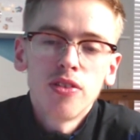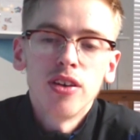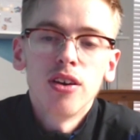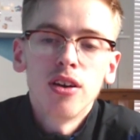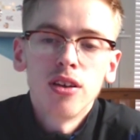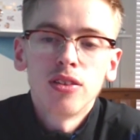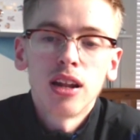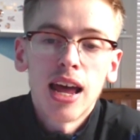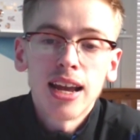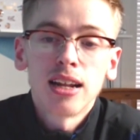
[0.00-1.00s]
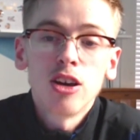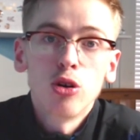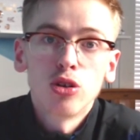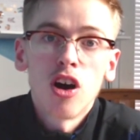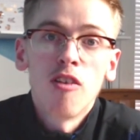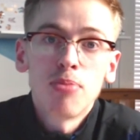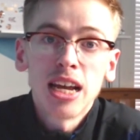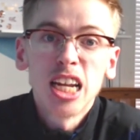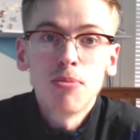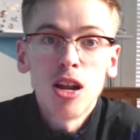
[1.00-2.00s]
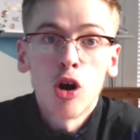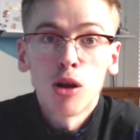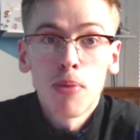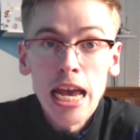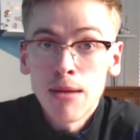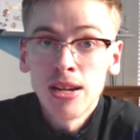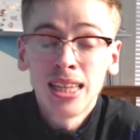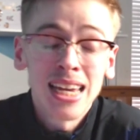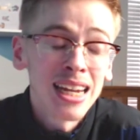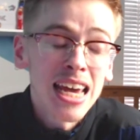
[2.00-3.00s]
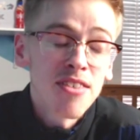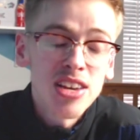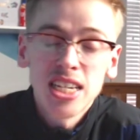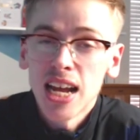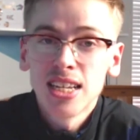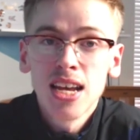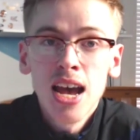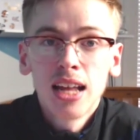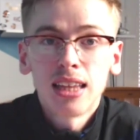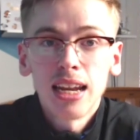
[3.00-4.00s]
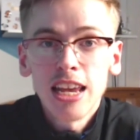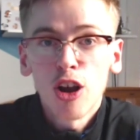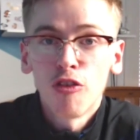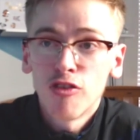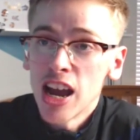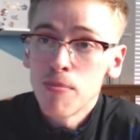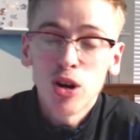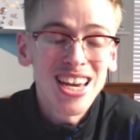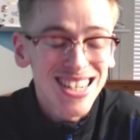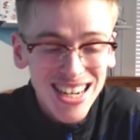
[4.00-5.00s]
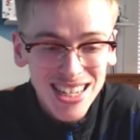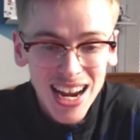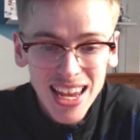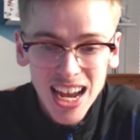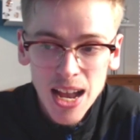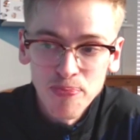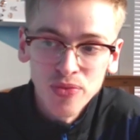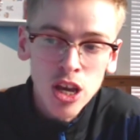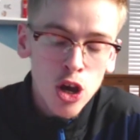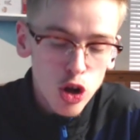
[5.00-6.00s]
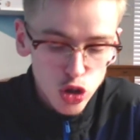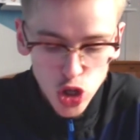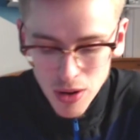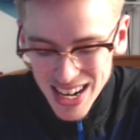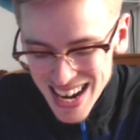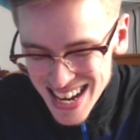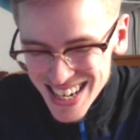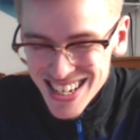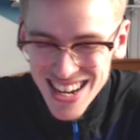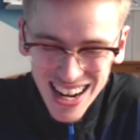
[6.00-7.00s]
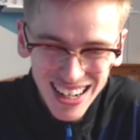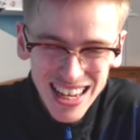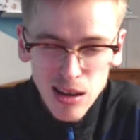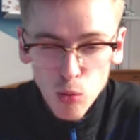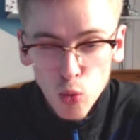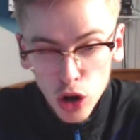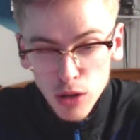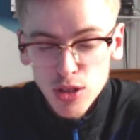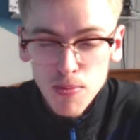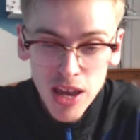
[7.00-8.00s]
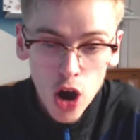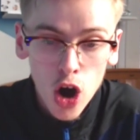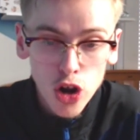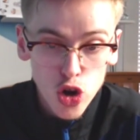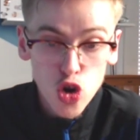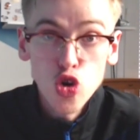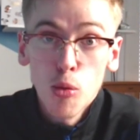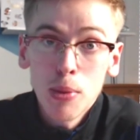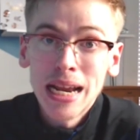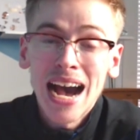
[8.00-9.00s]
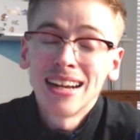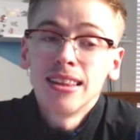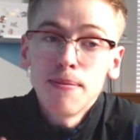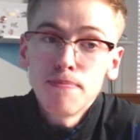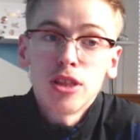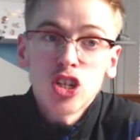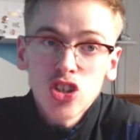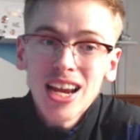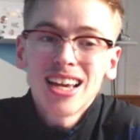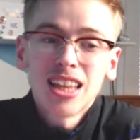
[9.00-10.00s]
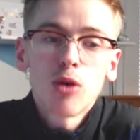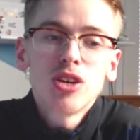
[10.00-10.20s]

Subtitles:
the likelihood of bringing him in on a permanent deal if he sets the league on fire. But he is a striker. Do I necessarily want him to be our number 9 and the striker that we